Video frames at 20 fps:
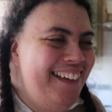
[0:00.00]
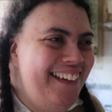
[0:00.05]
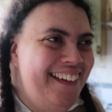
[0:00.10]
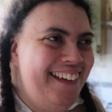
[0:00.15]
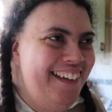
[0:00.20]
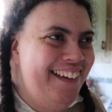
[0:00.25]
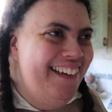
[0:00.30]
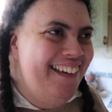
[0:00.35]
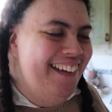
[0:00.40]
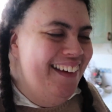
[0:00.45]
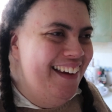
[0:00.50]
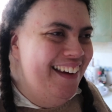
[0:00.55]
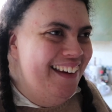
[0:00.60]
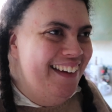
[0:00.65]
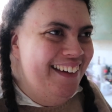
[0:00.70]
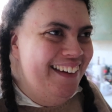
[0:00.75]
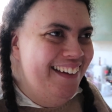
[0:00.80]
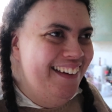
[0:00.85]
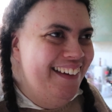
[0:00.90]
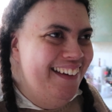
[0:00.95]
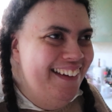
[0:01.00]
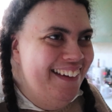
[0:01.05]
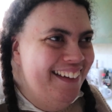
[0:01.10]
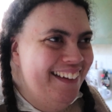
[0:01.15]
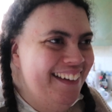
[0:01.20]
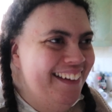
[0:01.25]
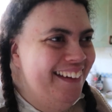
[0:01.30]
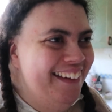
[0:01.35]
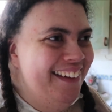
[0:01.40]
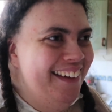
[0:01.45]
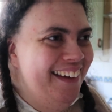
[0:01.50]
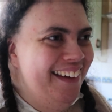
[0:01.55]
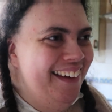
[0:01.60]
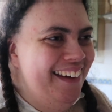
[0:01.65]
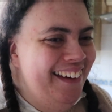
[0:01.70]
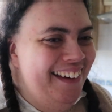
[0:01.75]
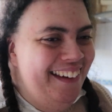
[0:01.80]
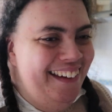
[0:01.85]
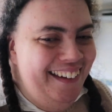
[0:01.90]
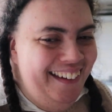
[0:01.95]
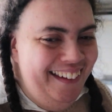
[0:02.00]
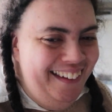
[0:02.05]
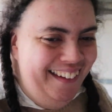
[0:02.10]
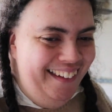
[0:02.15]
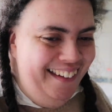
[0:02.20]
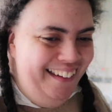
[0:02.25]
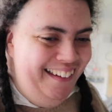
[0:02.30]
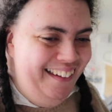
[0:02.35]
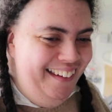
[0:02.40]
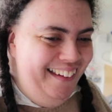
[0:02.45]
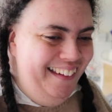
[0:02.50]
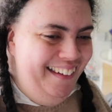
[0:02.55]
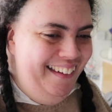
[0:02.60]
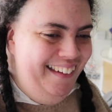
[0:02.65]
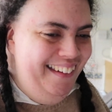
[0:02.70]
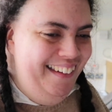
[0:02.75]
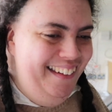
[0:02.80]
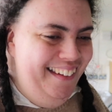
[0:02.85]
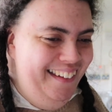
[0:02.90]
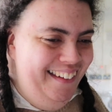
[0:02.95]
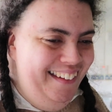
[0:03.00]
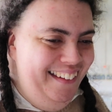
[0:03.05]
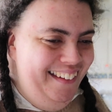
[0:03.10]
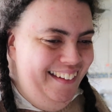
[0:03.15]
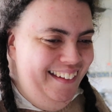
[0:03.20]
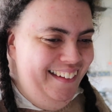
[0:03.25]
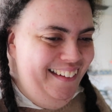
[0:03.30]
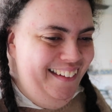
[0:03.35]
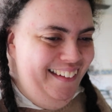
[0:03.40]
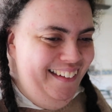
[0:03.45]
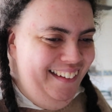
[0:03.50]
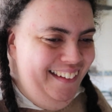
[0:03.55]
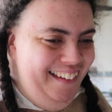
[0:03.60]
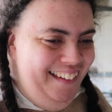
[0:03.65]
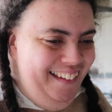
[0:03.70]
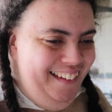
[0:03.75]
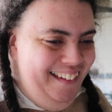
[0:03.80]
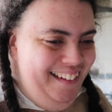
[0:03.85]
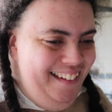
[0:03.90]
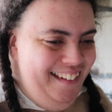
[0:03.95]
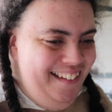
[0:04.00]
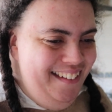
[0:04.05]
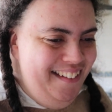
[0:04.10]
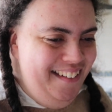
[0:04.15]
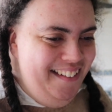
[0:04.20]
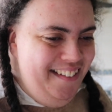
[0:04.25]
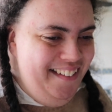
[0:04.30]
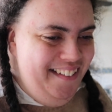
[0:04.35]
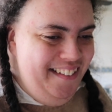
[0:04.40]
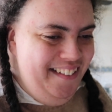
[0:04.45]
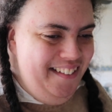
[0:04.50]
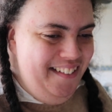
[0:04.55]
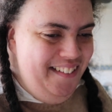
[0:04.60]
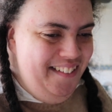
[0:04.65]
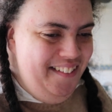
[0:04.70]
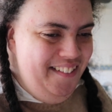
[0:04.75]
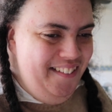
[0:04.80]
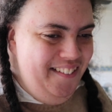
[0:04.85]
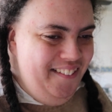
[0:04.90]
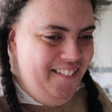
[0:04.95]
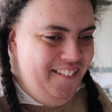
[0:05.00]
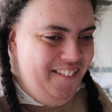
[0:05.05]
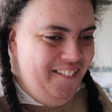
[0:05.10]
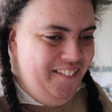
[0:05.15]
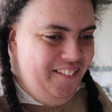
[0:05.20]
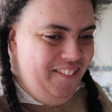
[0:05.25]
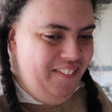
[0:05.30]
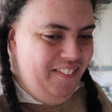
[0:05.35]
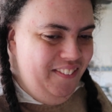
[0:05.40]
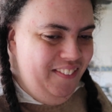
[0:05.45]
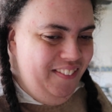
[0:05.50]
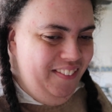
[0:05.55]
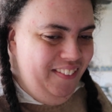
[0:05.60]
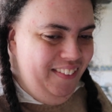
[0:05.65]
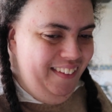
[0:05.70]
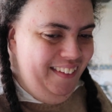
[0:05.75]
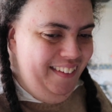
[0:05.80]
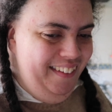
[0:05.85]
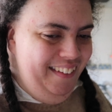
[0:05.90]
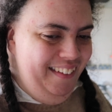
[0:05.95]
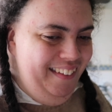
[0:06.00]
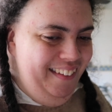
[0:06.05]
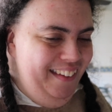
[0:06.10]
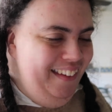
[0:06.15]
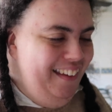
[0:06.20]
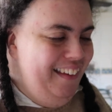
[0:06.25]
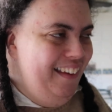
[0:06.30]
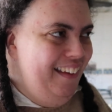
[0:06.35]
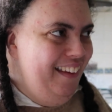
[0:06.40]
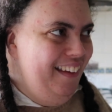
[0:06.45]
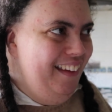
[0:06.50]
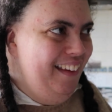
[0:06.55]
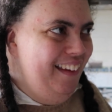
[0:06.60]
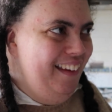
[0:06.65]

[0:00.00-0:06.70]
No one is speaking in this clip.